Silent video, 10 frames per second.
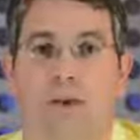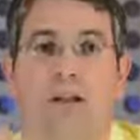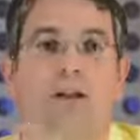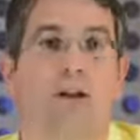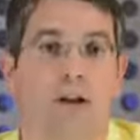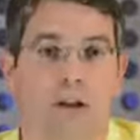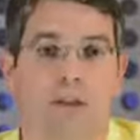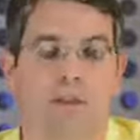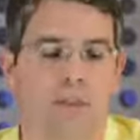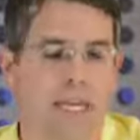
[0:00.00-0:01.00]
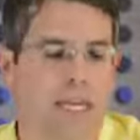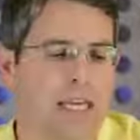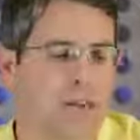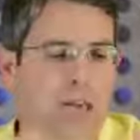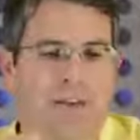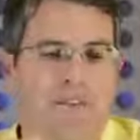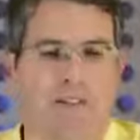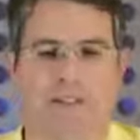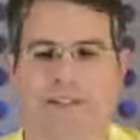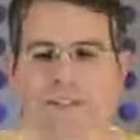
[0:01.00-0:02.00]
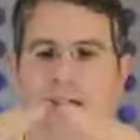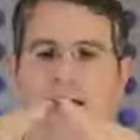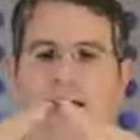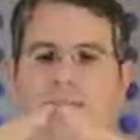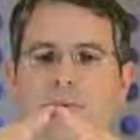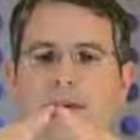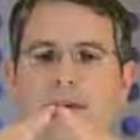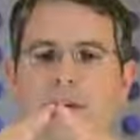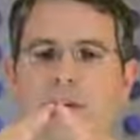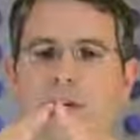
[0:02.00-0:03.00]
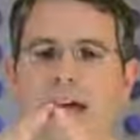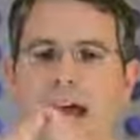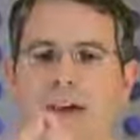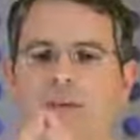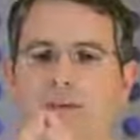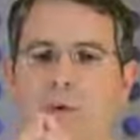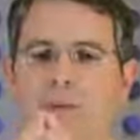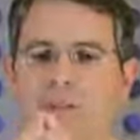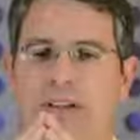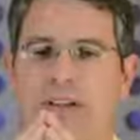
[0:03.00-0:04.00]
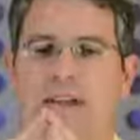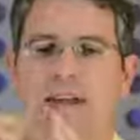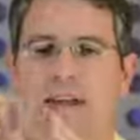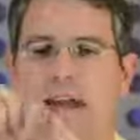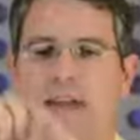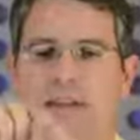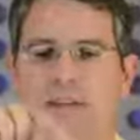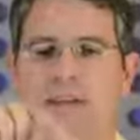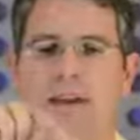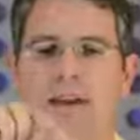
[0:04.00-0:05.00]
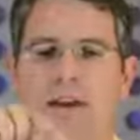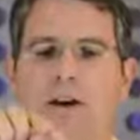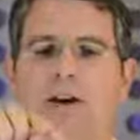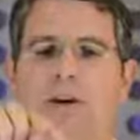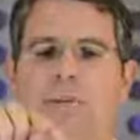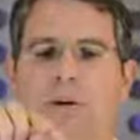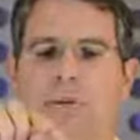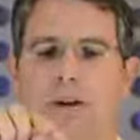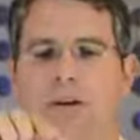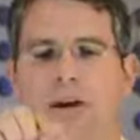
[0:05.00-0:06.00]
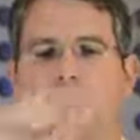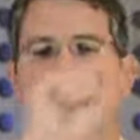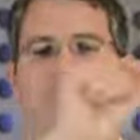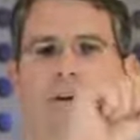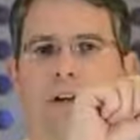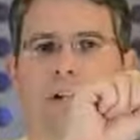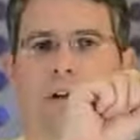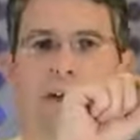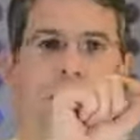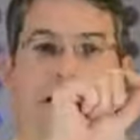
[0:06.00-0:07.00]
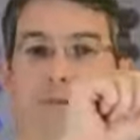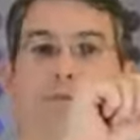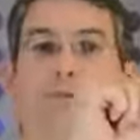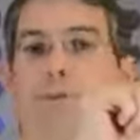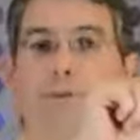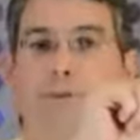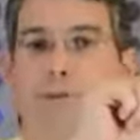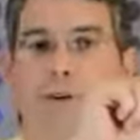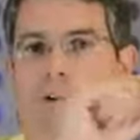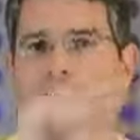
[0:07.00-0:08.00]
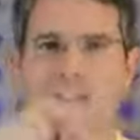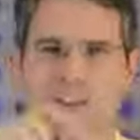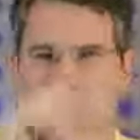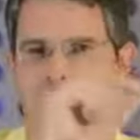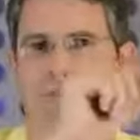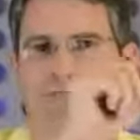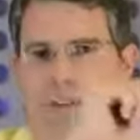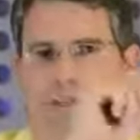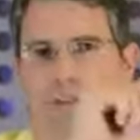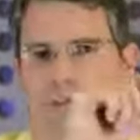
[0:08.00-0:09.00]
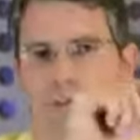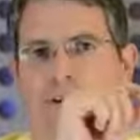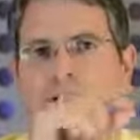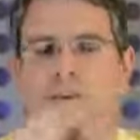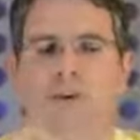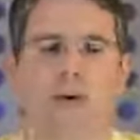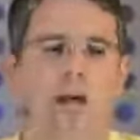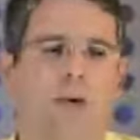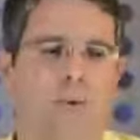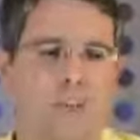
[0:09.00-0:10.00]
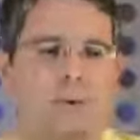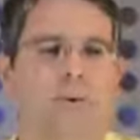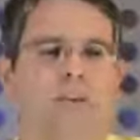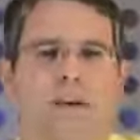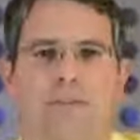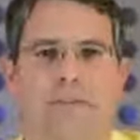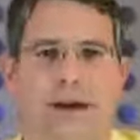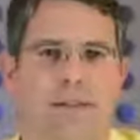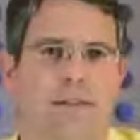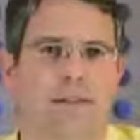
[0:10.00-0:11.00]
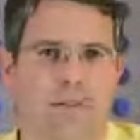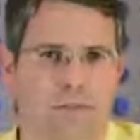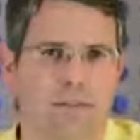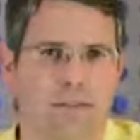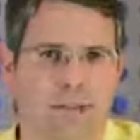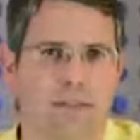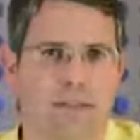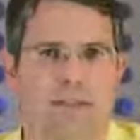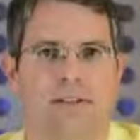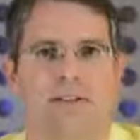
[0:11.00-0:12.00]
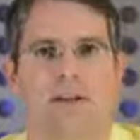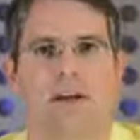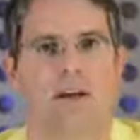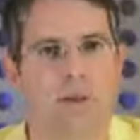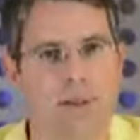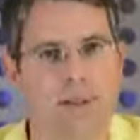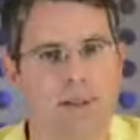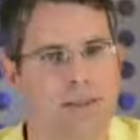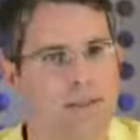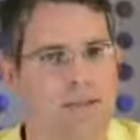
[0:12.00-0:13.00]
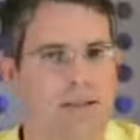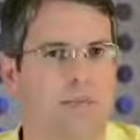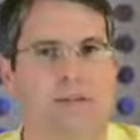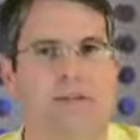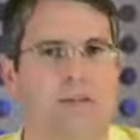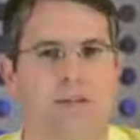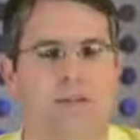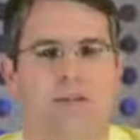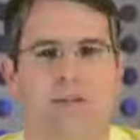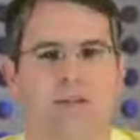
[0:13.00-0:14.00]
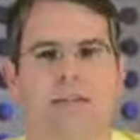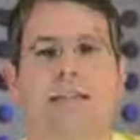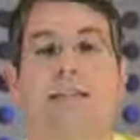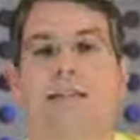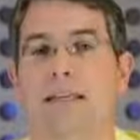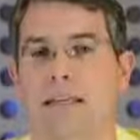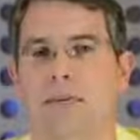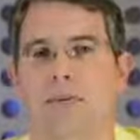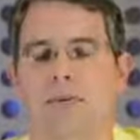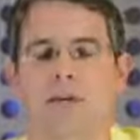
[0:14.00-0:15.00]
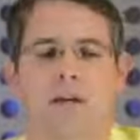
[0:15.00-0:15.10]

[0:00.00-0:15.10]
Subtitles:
rel canonical. So we have seen some guys where they will have a website and they say, oh, I'm going to rel canonical over here, and that's a 404, and they could shoot themselves in the foot. So we do reserve the right to sort of look at things and say, oh, we think this is something that the user didn't intend to do.